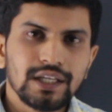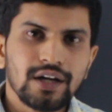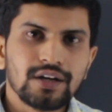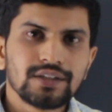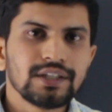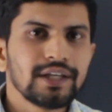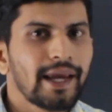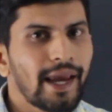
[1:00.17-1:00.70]

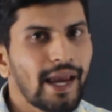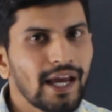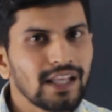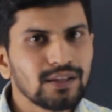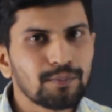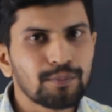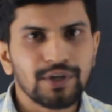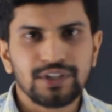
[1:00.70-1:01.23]
energy
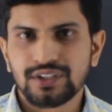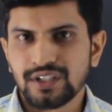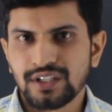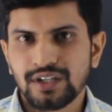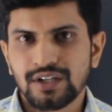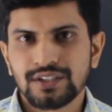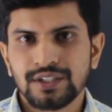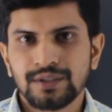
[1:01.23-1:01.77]
and the pressure
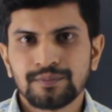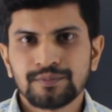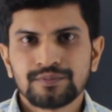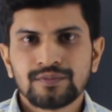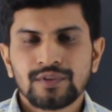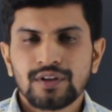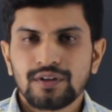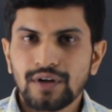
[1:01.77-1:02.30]
energy,
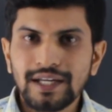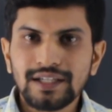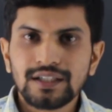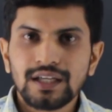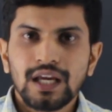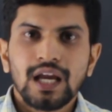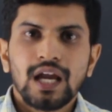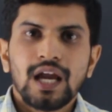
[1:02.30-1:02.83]

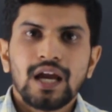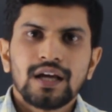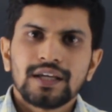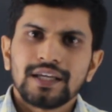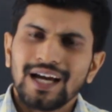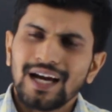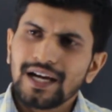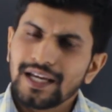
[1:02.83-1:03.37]
right?
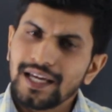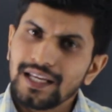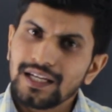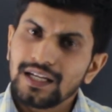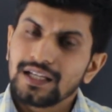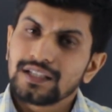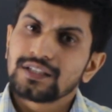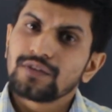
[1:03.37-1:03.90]

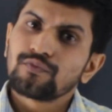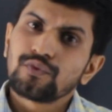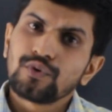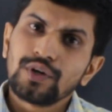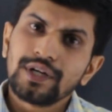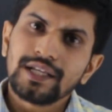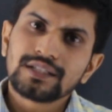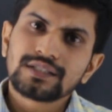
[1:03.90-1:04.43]
Again, the
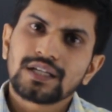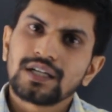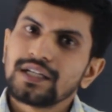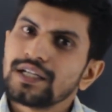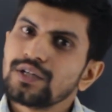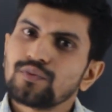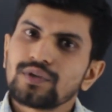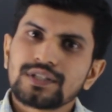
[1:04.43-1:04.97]
fluid is
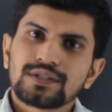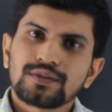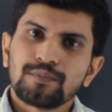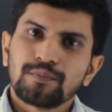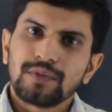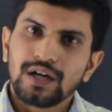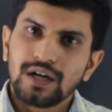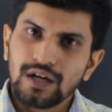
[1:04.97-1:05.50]
continuous
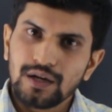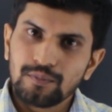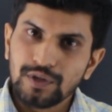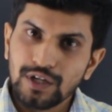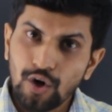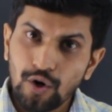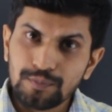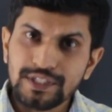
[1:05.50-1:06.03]

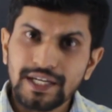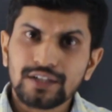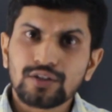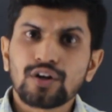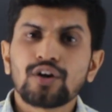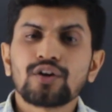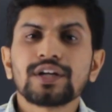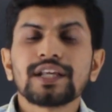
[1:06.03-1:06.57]
object
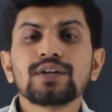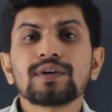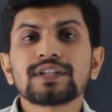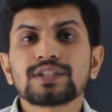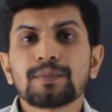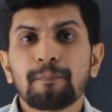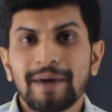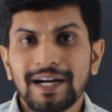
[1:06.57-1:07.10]
or
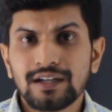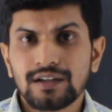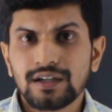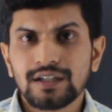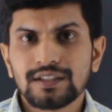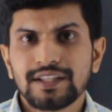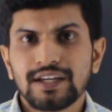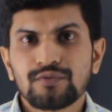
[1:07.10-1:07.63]
continuous
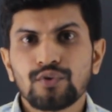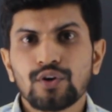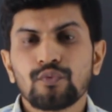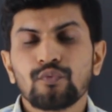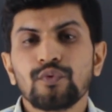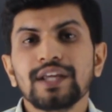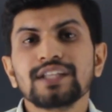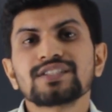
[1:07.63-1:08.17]
matter,
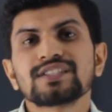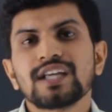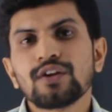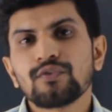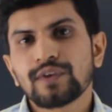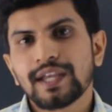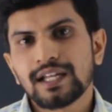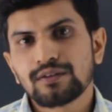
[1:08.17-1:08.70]
therefore instead
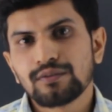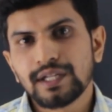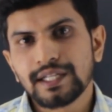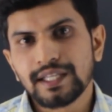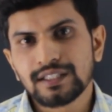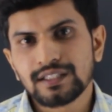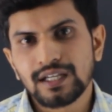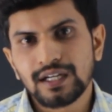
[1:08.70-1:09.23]
of
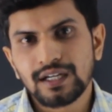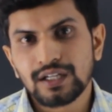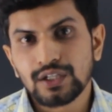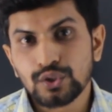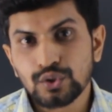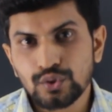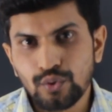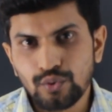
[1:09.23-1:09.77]
calculating
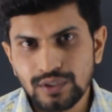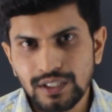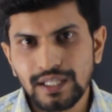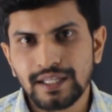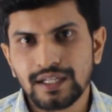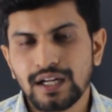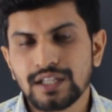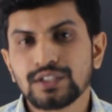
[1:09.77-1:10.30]
the
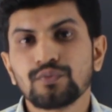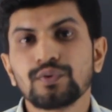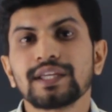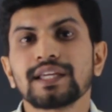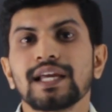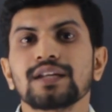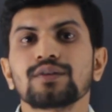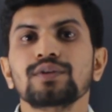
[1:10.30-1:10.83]
total energy, we
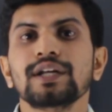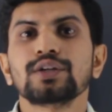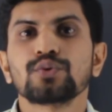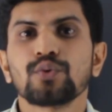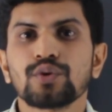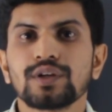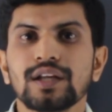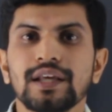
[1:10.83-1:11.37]
calculate
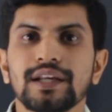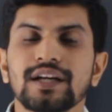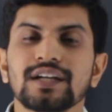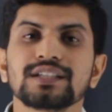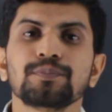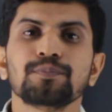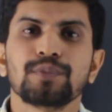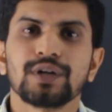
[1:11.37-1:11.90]
total
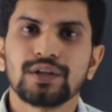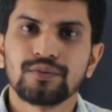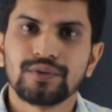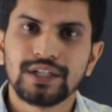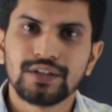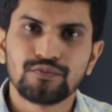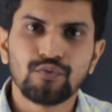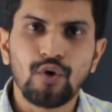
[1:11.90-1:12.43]
energy per
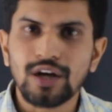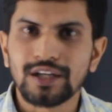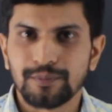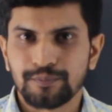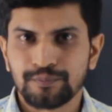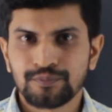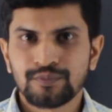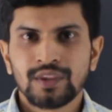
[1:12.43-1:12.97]
unit
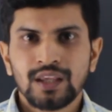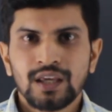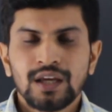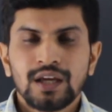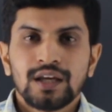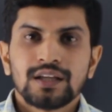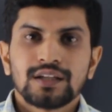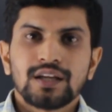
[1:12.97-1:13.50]
volume.
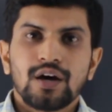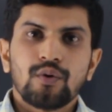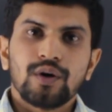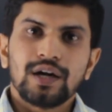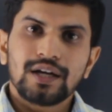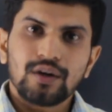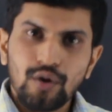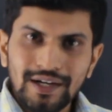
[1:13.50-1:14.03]

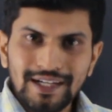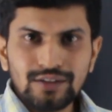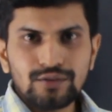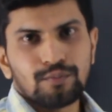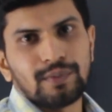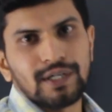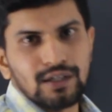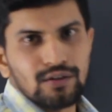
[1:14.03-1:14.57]
Now, according
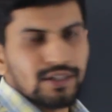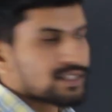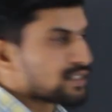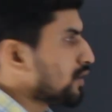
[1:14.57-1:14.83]
to Bernoulli's